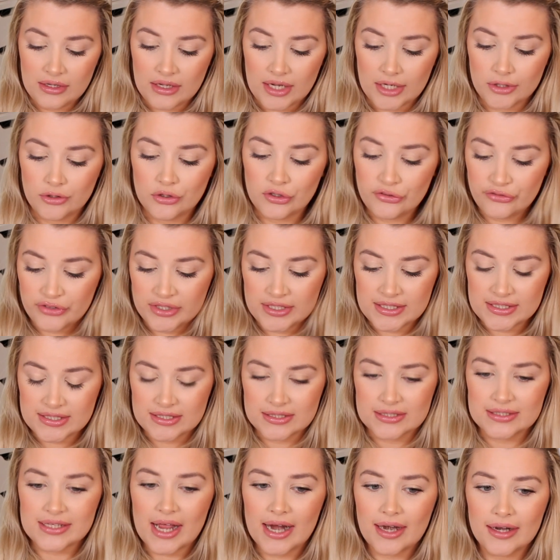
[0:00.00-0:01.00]
I know, for
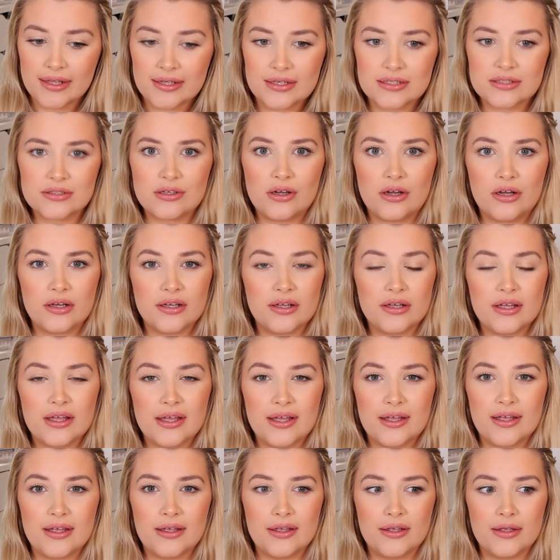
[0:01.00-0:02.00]
instance, Alex got
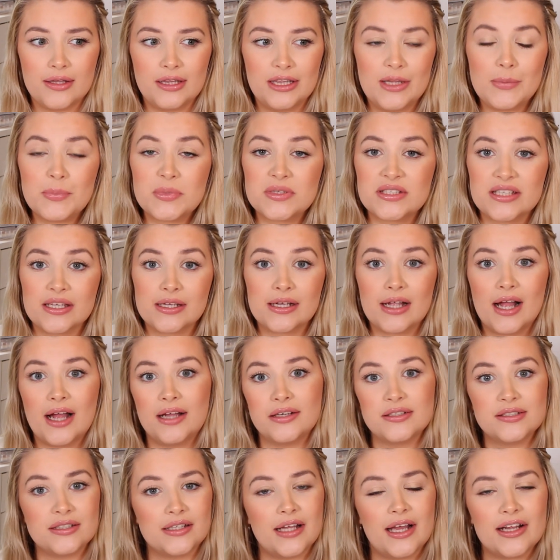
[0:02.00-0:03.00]
a lipstick
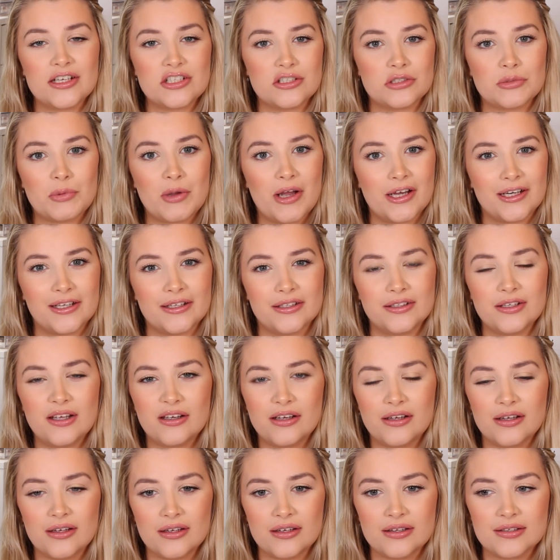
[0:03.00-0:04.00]
and an eyeshadow palette in
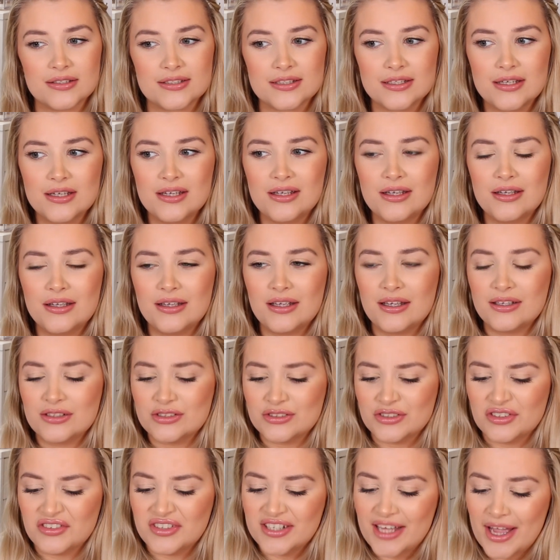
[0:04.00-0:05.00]
hers.
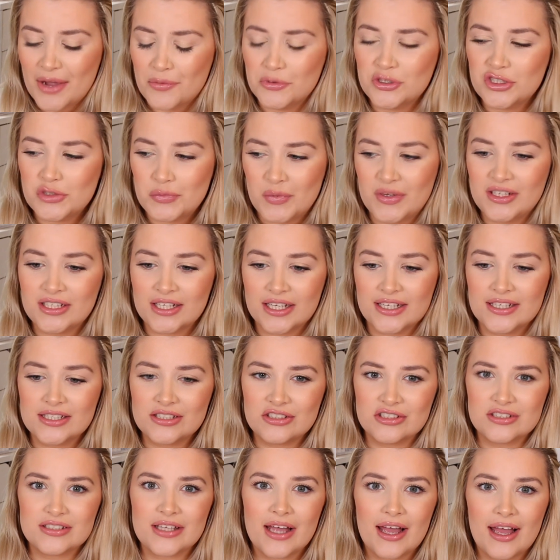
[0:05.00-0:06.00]
So yeah, it would have been nice
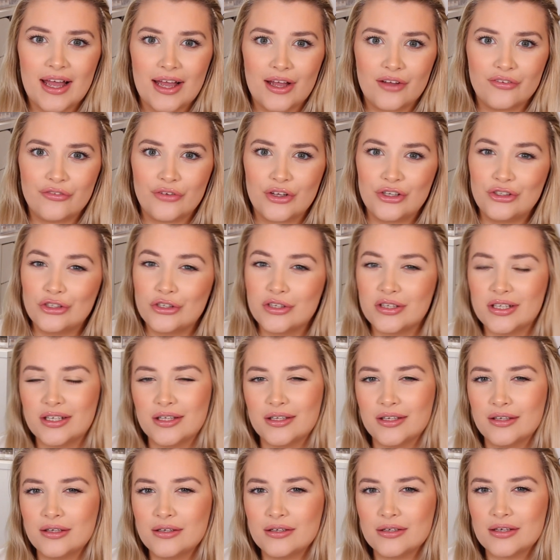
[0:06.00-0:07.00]
just to have
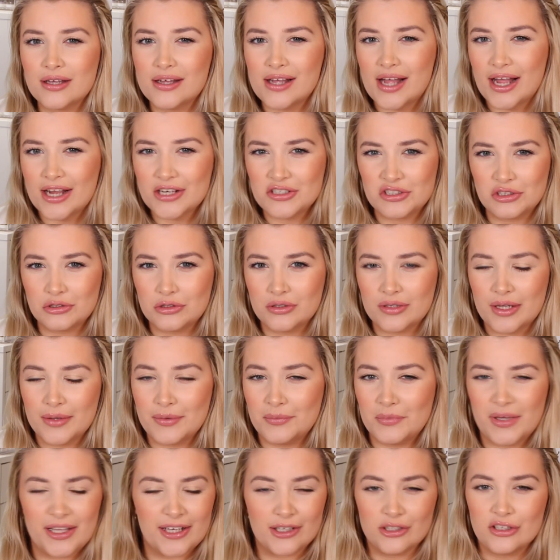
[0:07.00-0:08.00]
another eyeshadow,
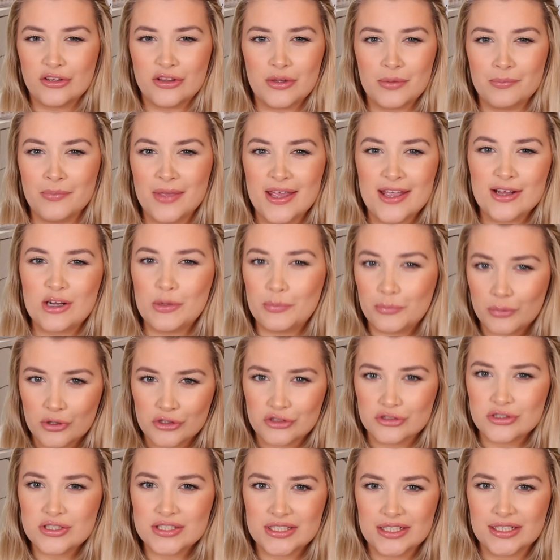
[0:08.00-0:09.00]
like another makeup
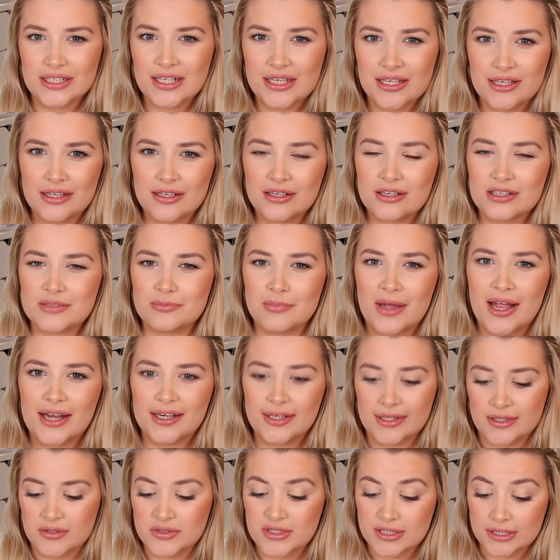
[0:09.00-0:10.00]
product in here, because
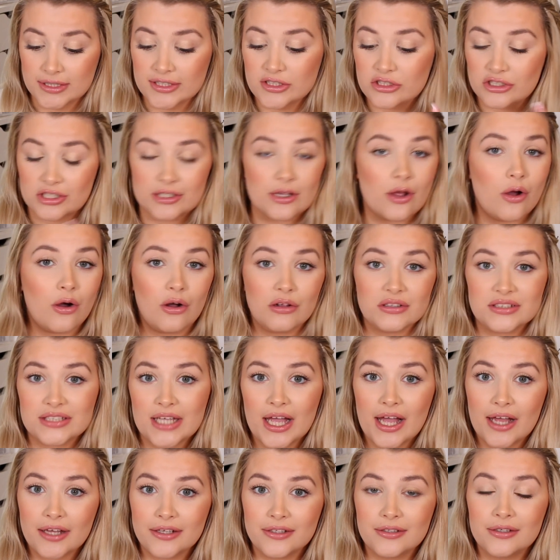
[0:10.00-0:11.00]
mine is literally all
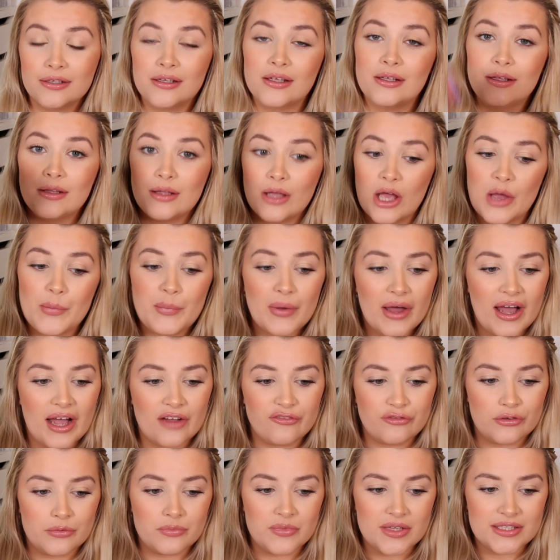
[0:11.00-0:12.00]
tan
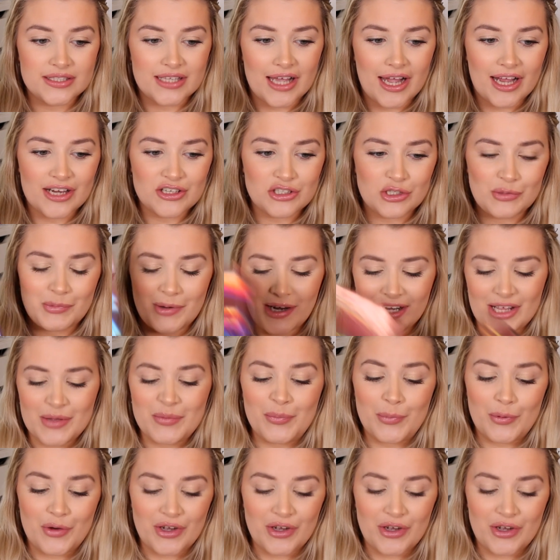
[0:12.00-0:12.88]
apart from this eyeshadow palette.